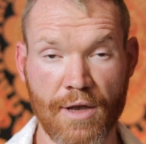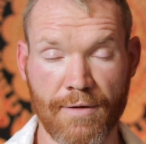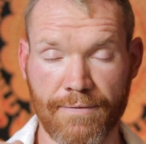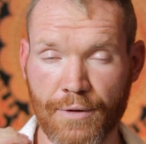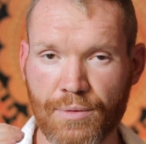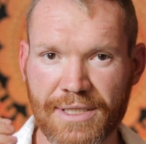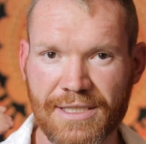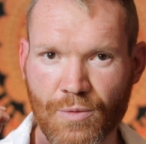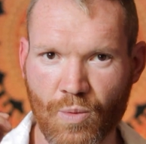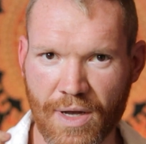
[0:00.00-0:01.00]
Food is
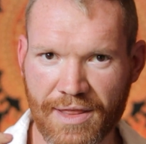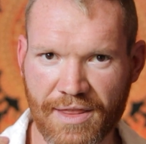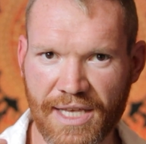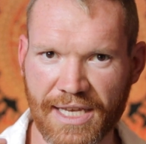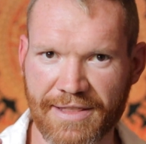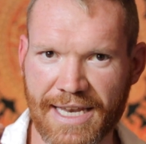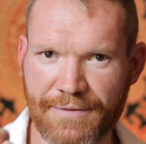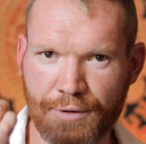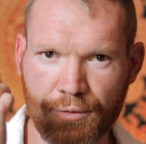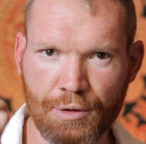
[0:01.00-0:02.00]
the one thing that
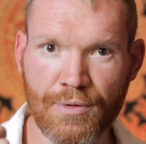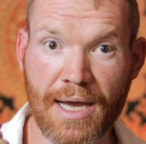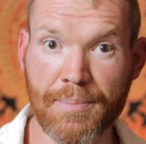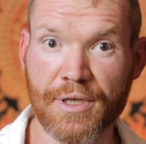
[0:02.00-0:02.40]
if you do not